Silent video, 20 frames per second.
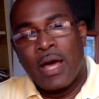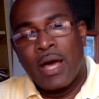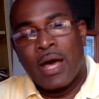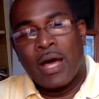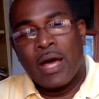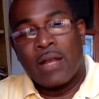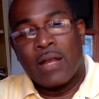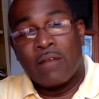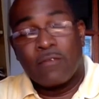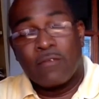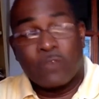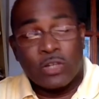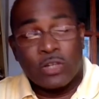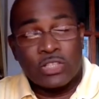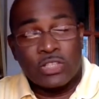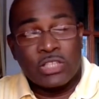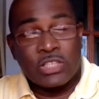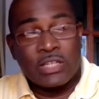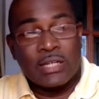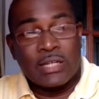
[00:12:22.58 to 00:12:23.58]
And
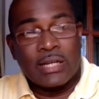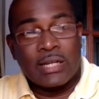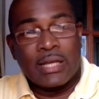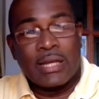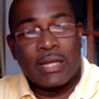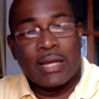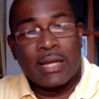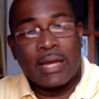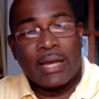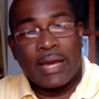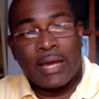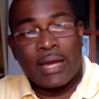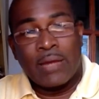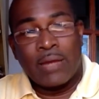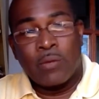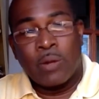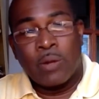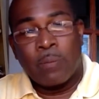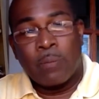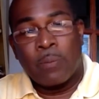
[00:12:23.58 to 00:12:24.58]
unfortunately, in Guyana,
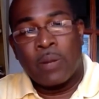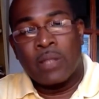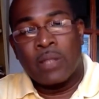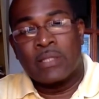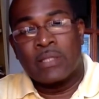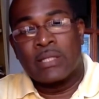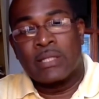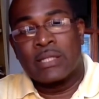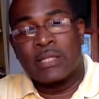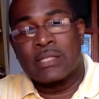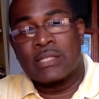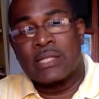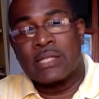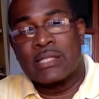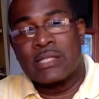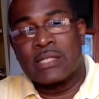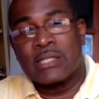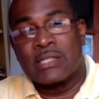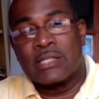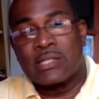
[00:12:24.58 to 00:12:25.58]
where politics
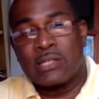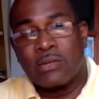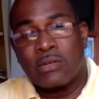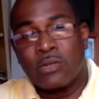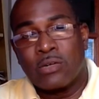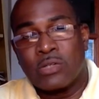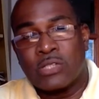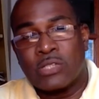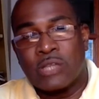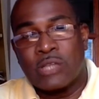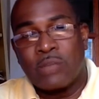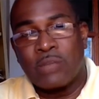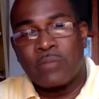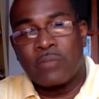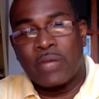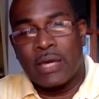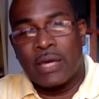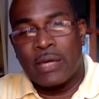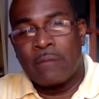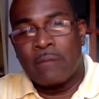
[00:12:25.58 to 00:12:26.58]
is a zero-sum
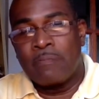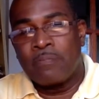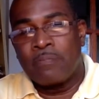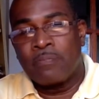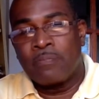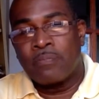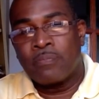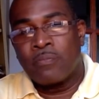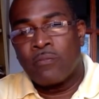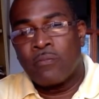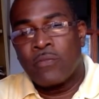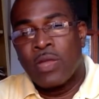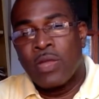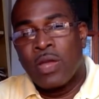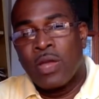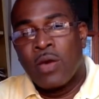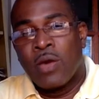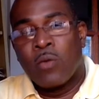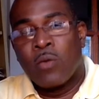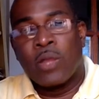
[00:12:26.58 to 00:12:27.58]
game,
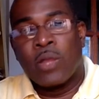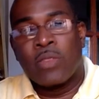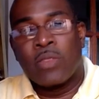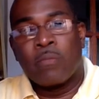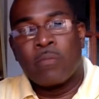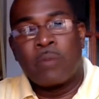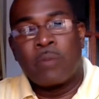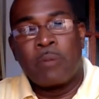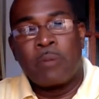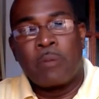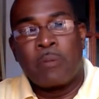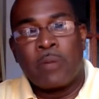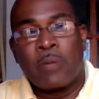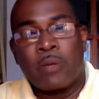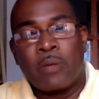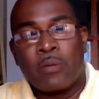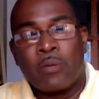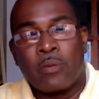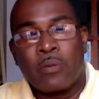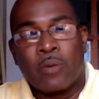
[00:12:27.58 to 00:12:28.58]
where the
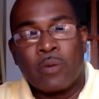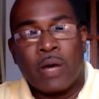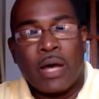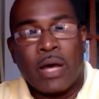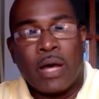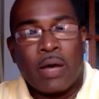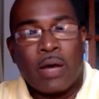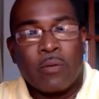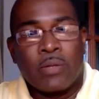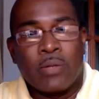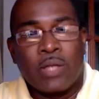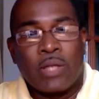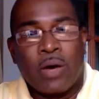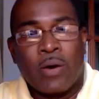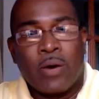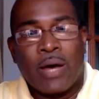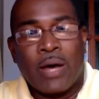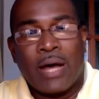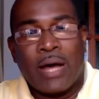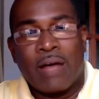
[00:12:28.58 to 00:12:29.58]
PPP would
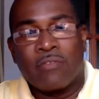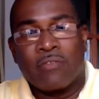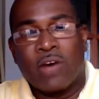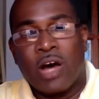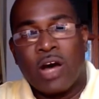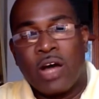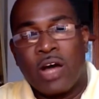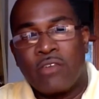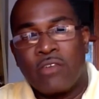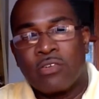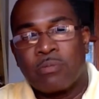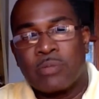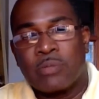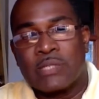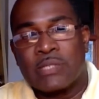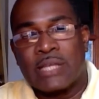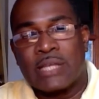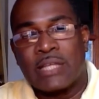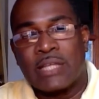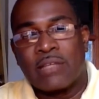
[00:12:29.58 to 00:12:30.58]
now have
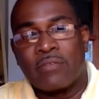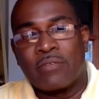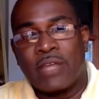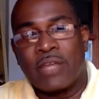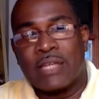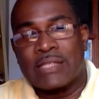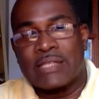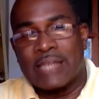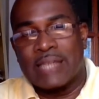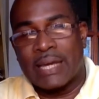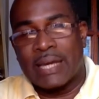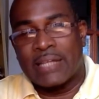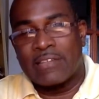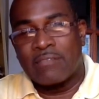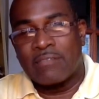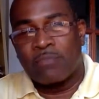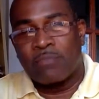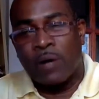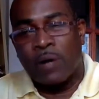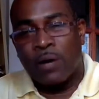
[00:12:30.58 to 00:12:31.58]
100% of the
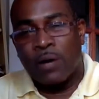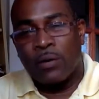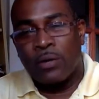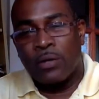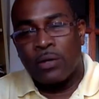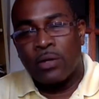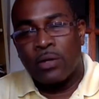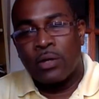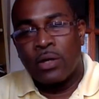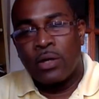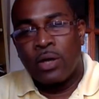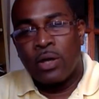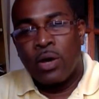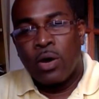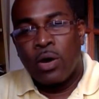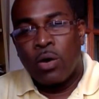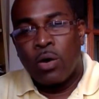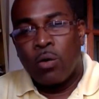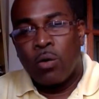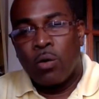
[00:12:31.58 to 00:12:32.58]
executive power,
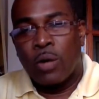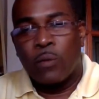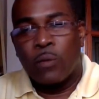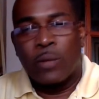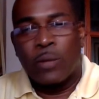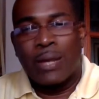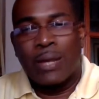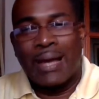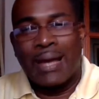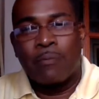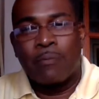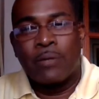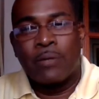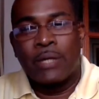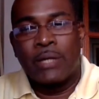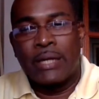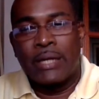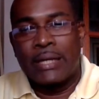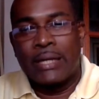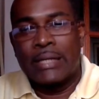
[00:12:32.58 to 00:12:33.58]
what will happen
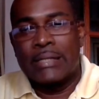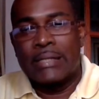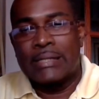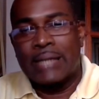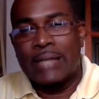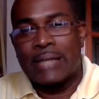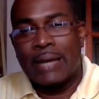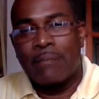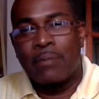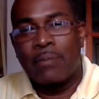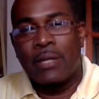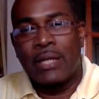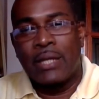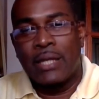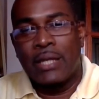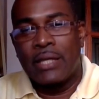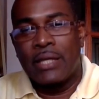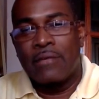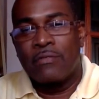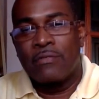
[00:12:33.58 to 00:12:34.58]
is, I
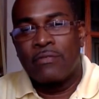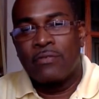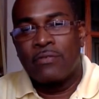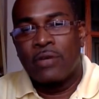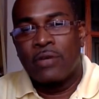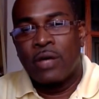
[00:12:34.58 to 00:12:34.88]
believe,